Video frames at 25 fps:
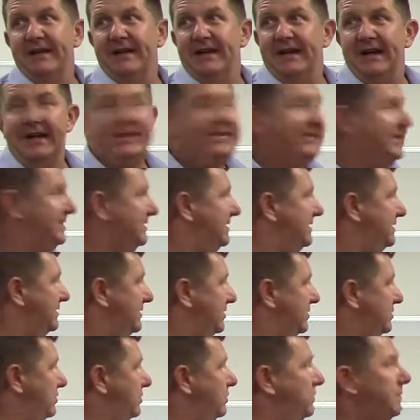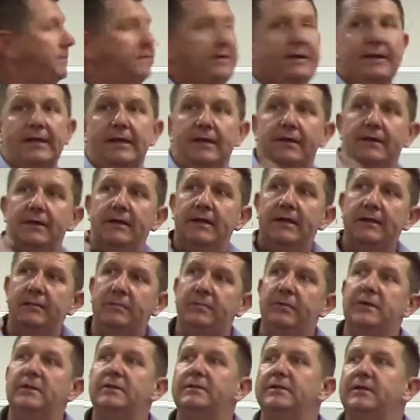And this is the sort of thinking that a
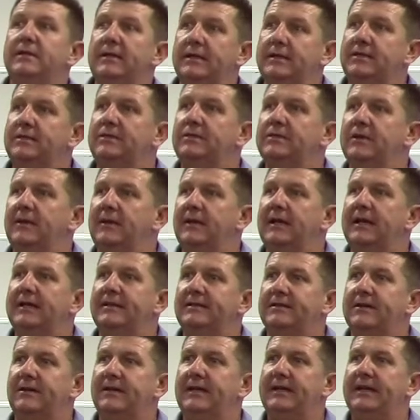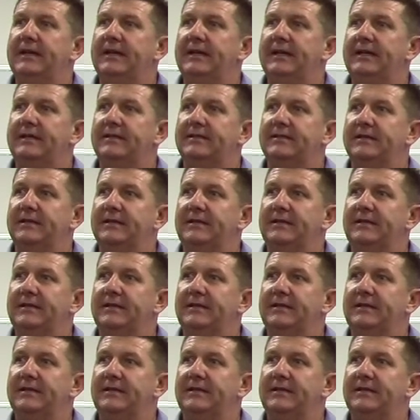person that's got anxiety is,